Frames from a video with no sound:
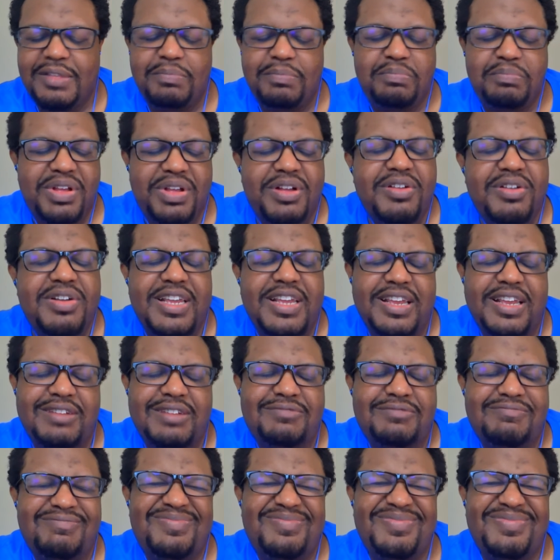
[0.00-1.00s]
building.
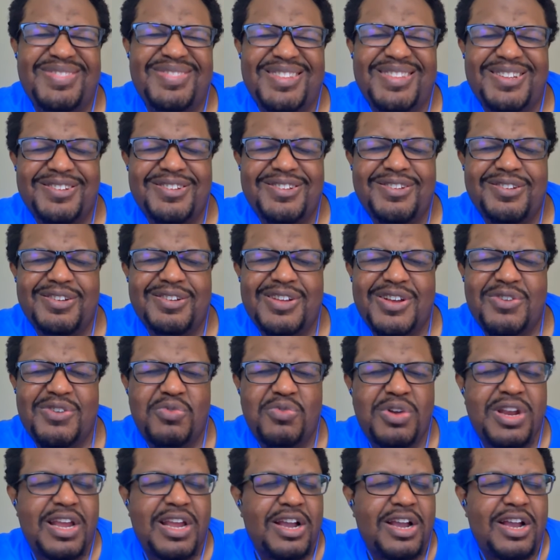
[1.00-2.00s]

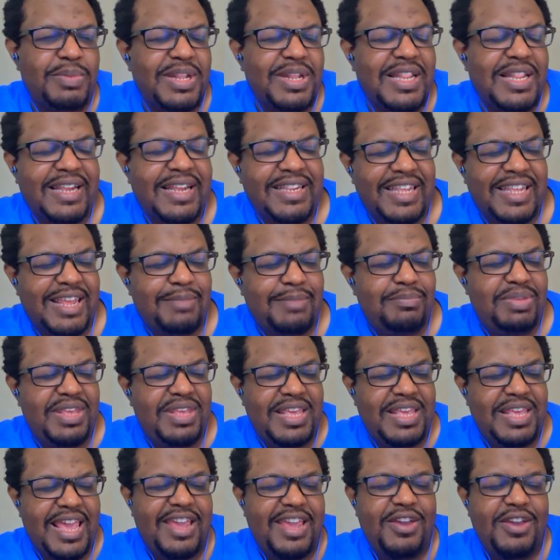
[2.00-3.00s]
We're not going to be like the
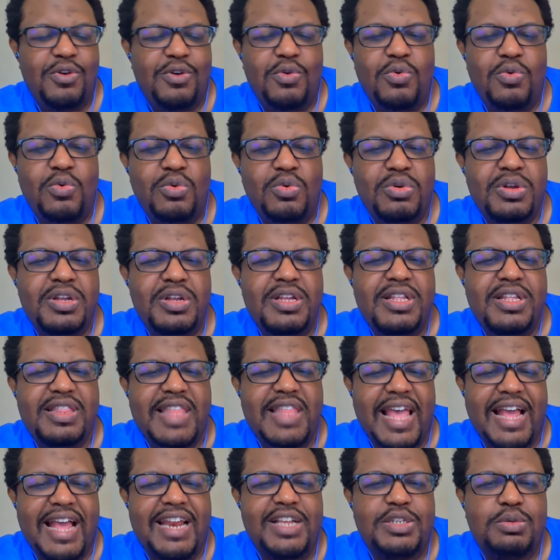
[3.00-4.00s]
NBA, who
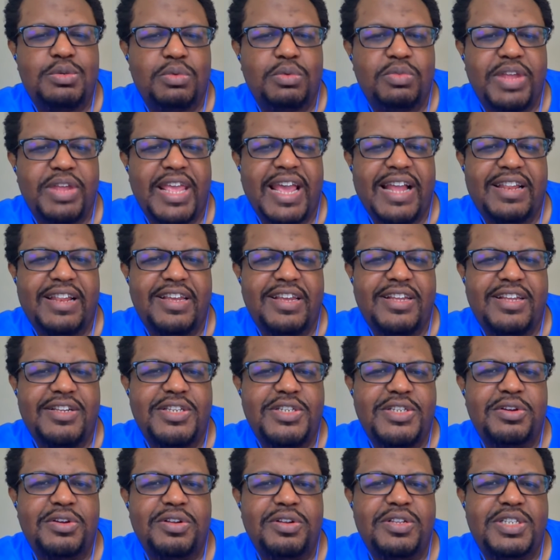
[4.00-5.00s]
that is what we had to
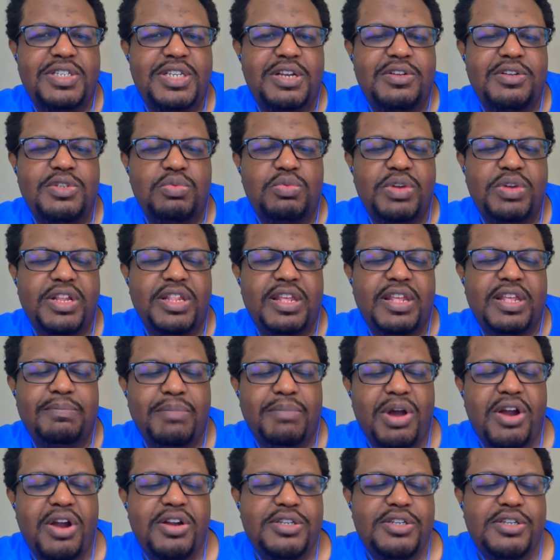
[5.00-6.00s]
concern ourselves with in
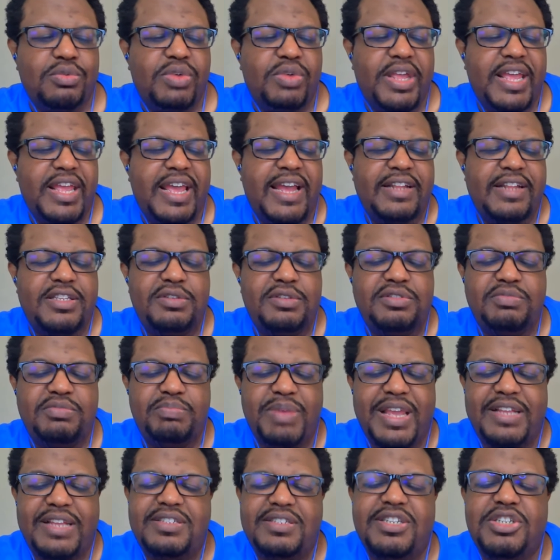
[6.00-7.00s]
March when we had to
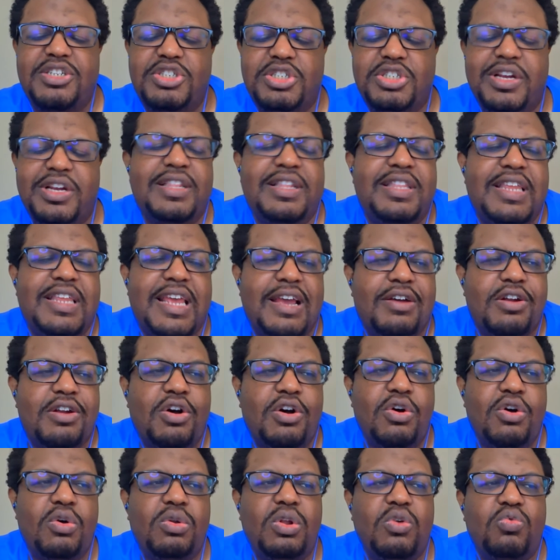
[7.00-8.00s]
basically shut down a
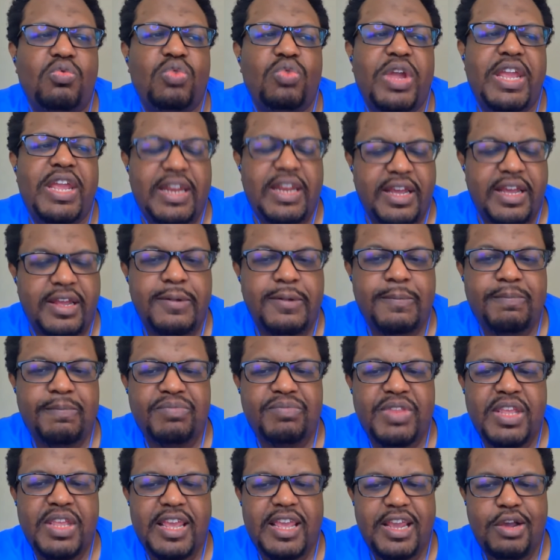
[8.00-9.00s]
whole arena
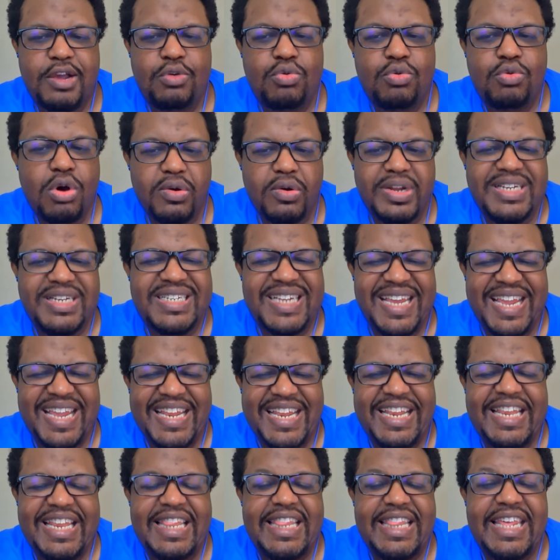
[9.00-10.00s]
and
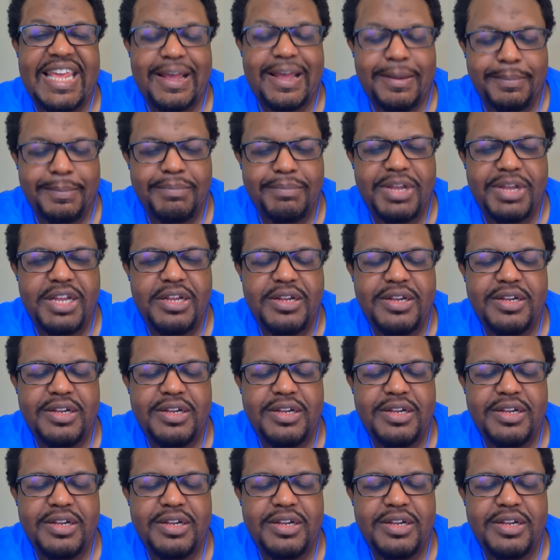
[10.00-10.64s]
quarantine them.